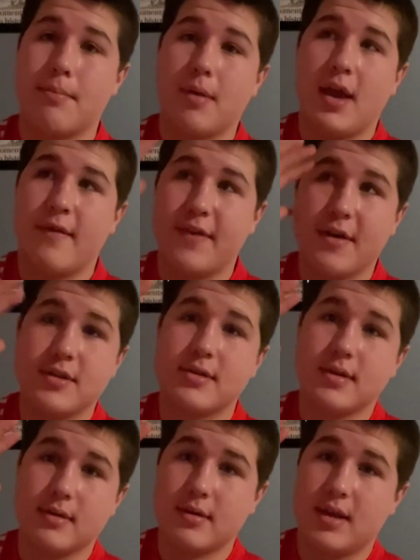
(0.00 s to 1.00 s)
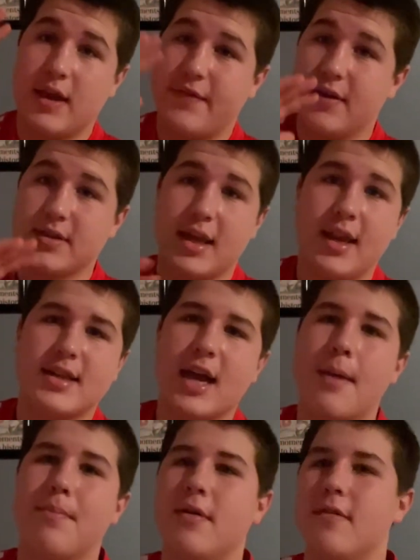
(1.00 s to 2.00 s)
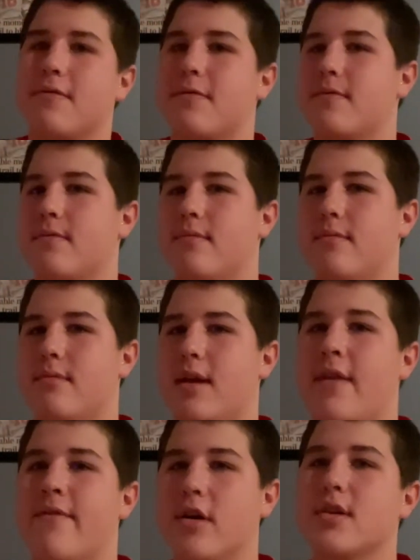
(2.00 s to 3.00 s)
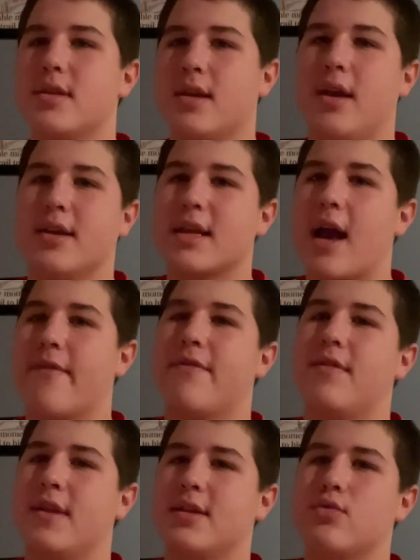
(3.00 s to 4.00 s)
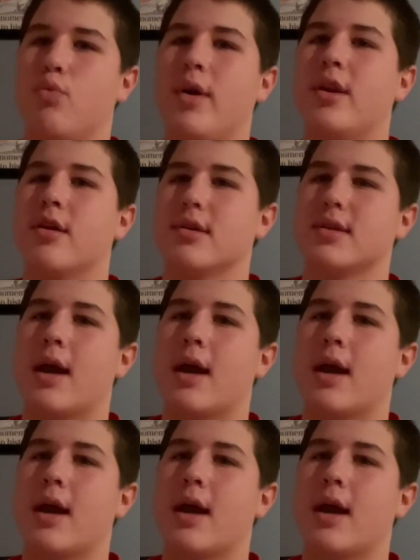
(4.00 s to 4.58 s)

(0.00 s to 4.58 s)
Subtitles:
If there's any type of adversity, his confidence winders.